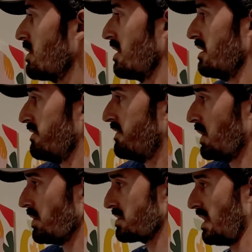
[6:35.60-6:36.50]
that it
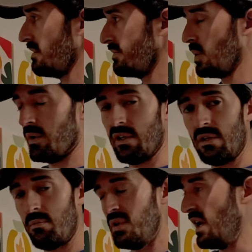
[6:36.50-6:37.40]
fills that
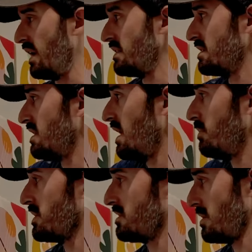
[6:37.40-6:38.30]
void behind the
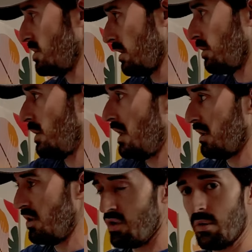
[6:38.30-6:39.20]
tape, essentially creating
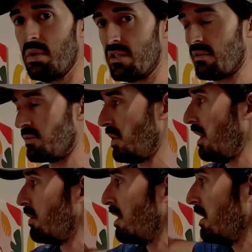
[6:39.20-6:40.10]
a new piece of
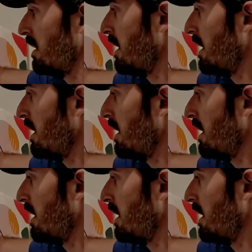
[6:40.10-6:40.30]
drywall.